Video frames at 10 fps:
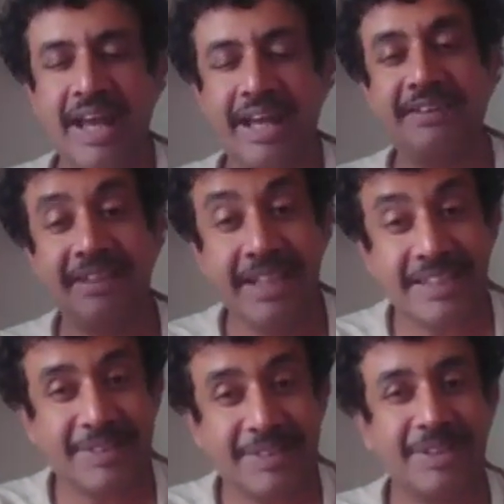And
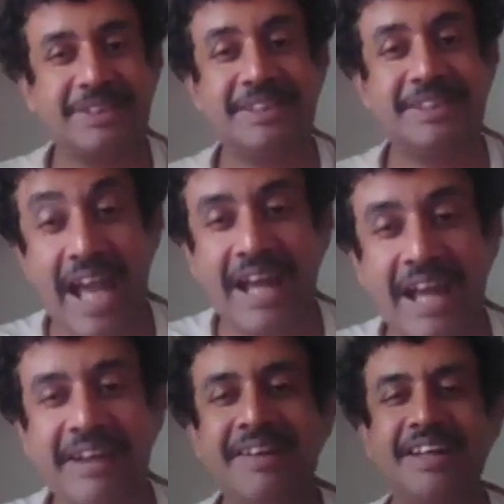this was
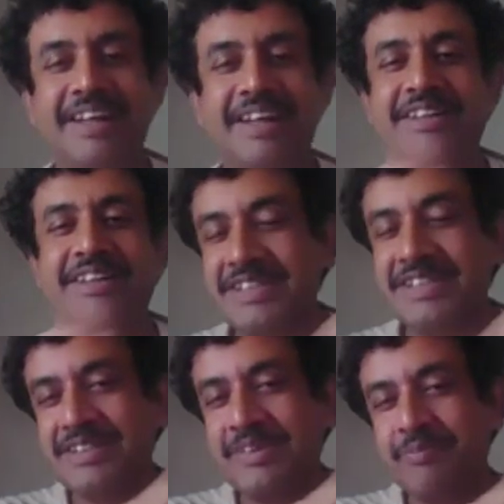there in,
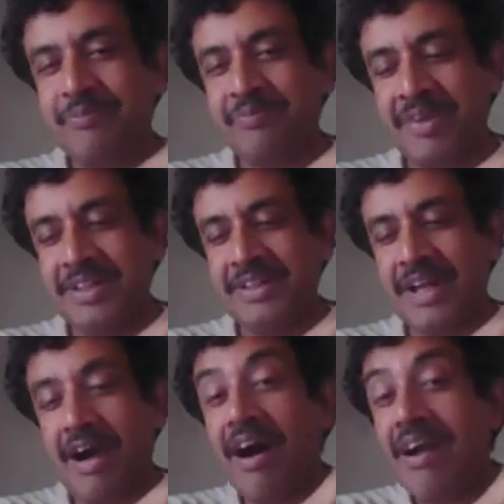in
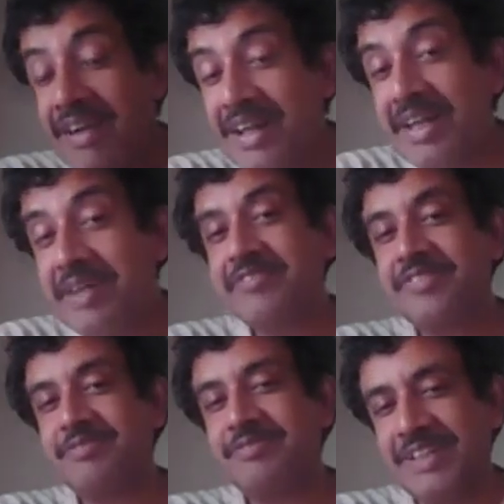in early
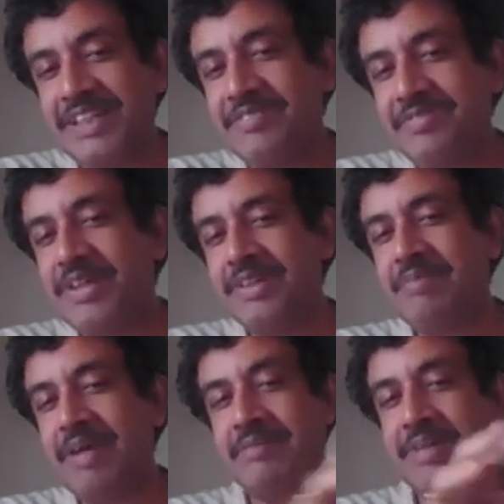Vedic
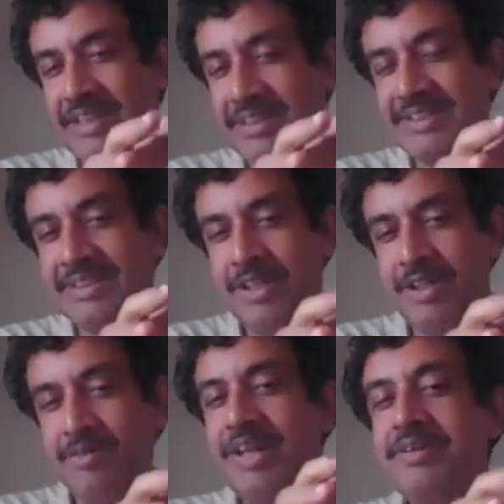period mathematics,
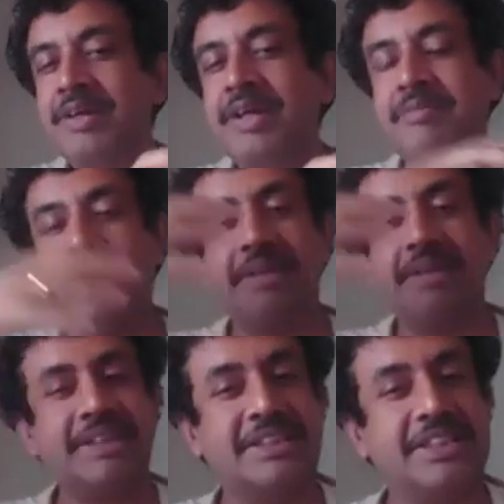when
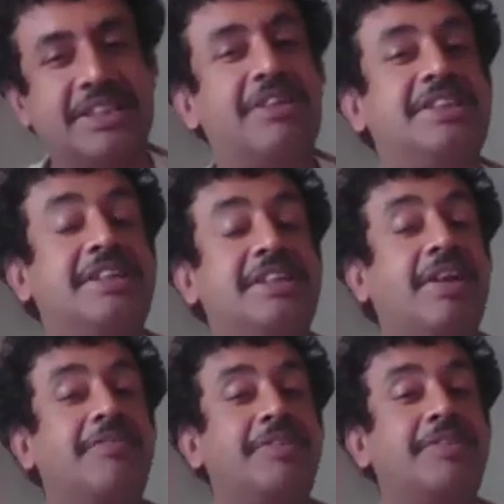mathematics did not
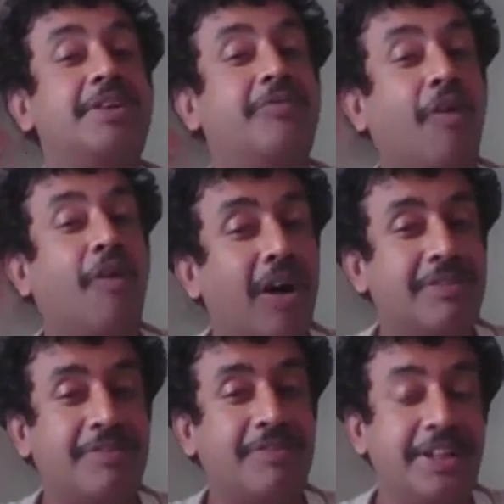develop,
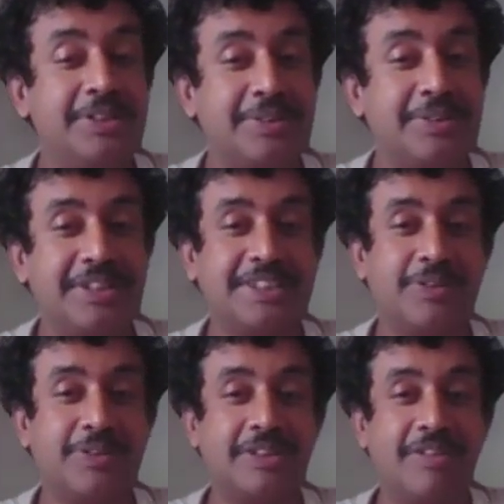evolve into the
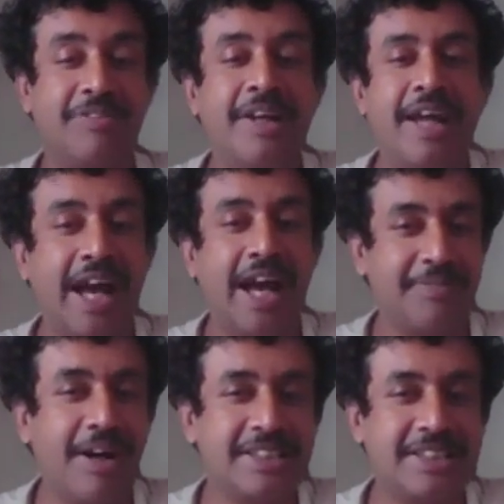discourse of
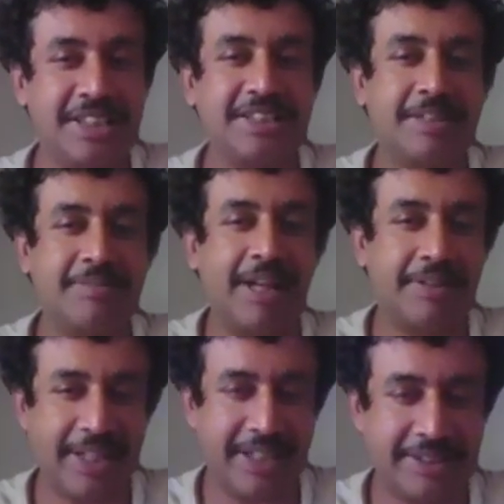advanced tensor
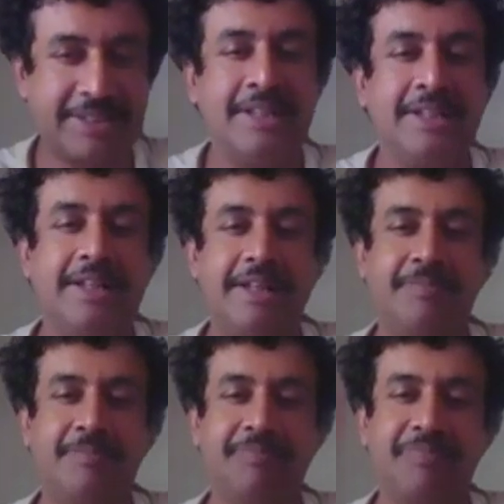mathematics,
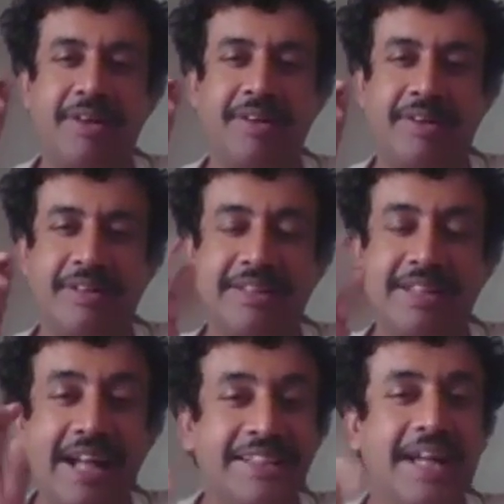um, uh,
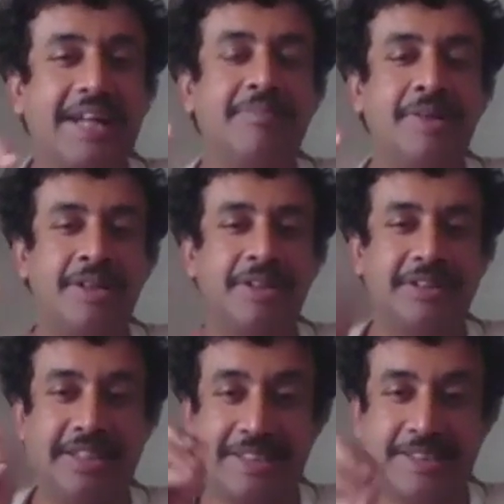that time
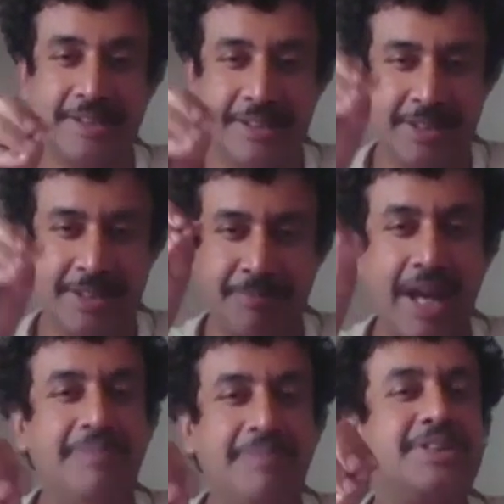these uh,
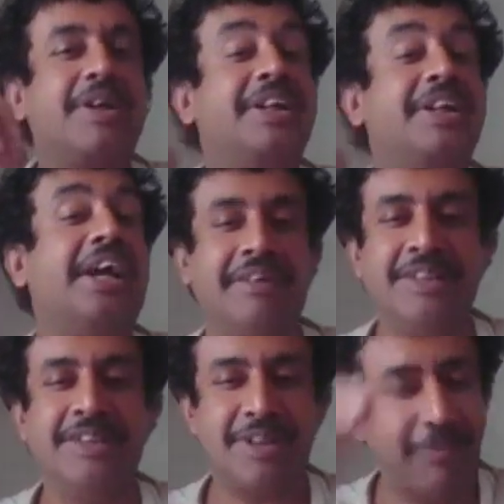primes were there.
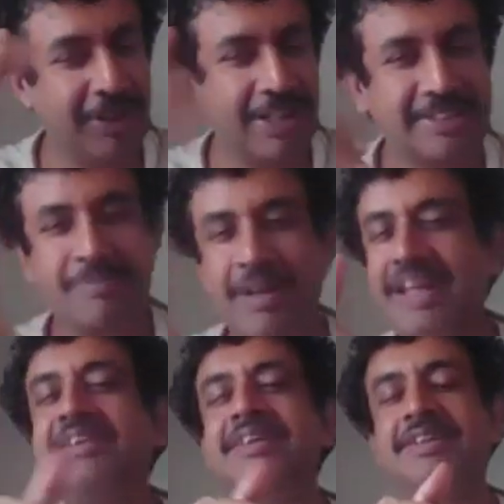So I will
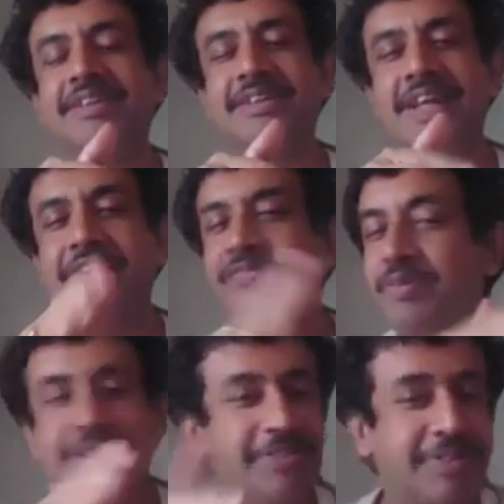explain uh, a
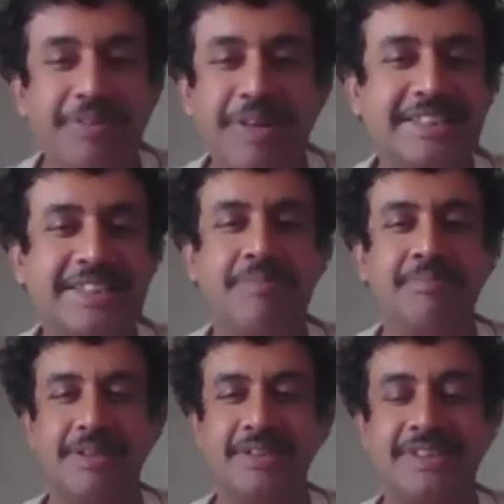few, with a few
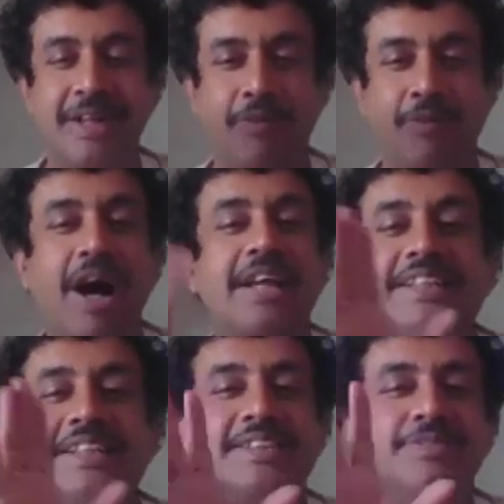examples why
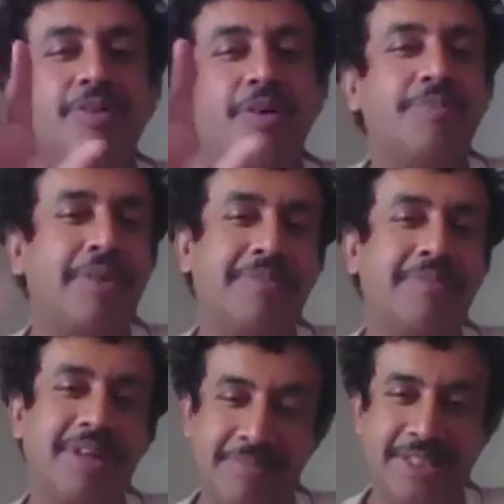these four
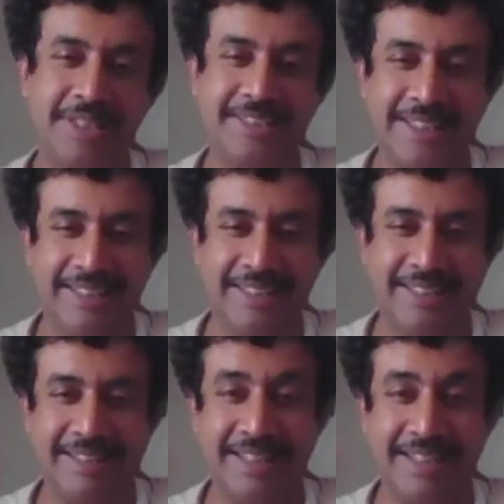prime numbers
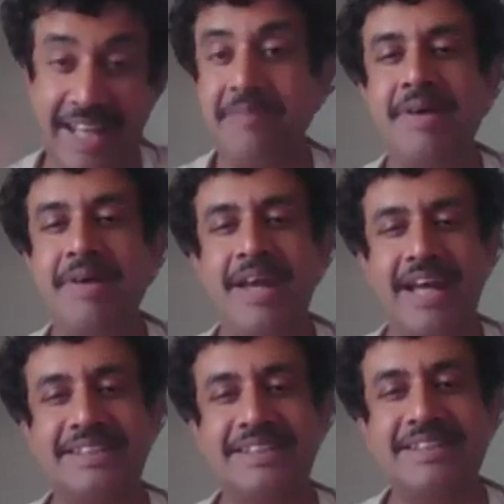uh, came
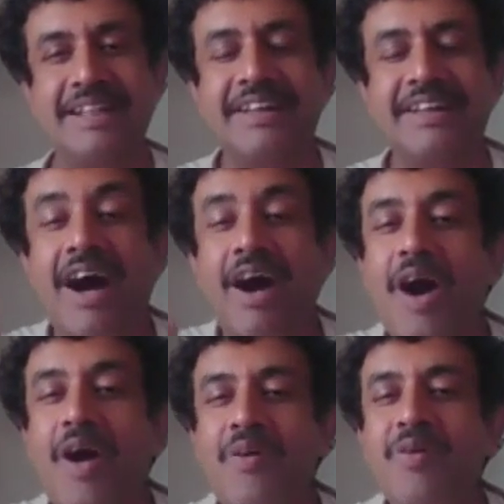and, and
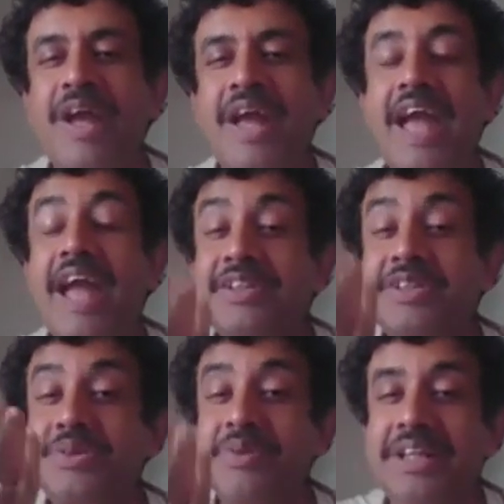how
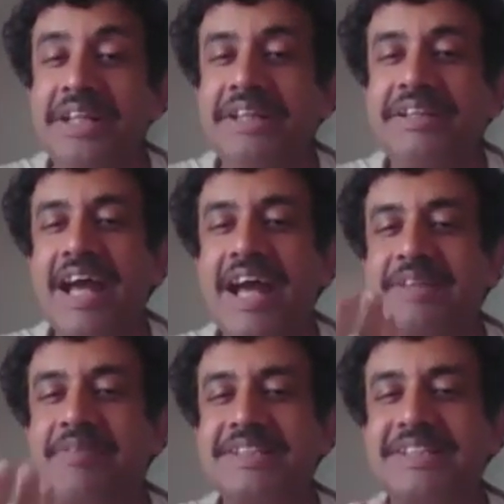actually the
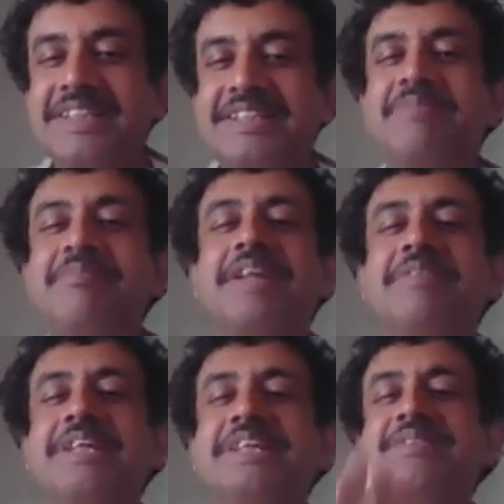advanced tensor
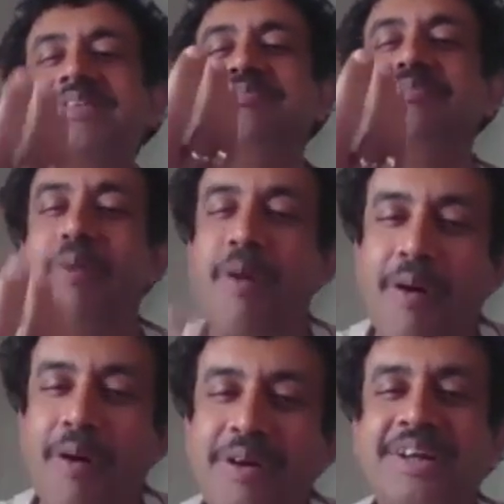mathematics was
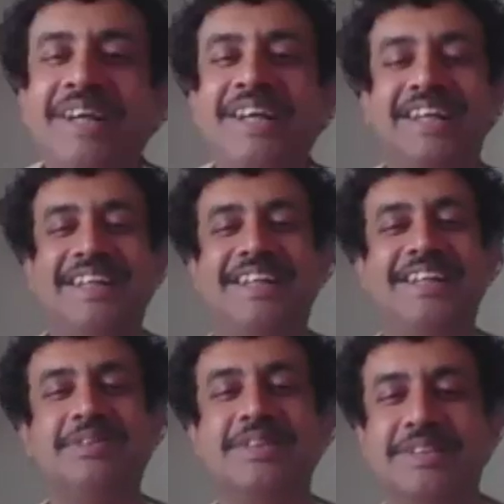born in
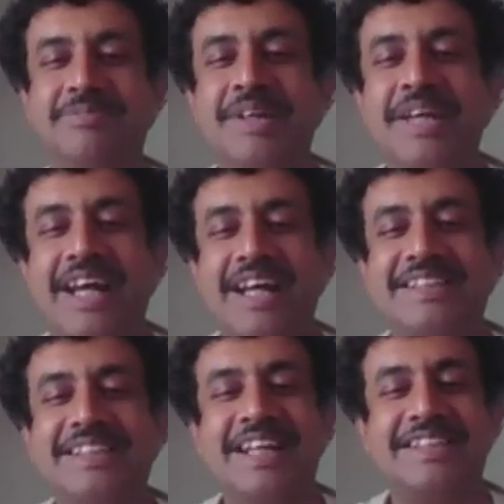Hinduism
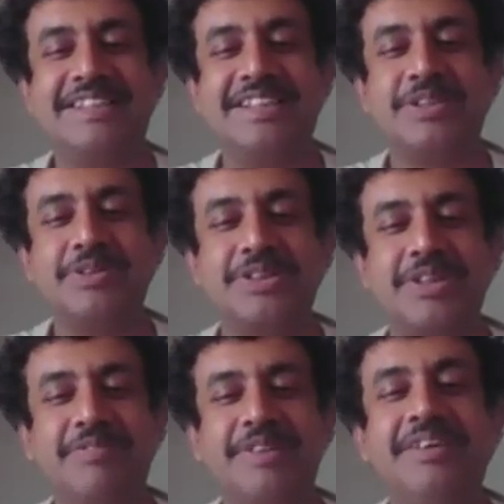a as a discourse
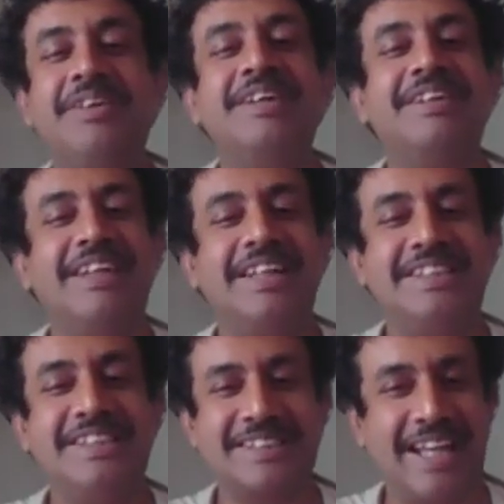of the
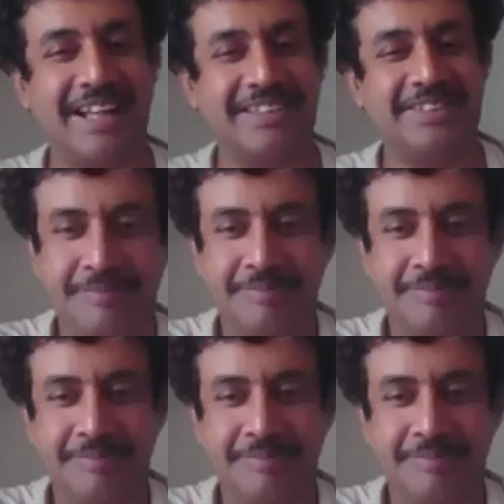religious act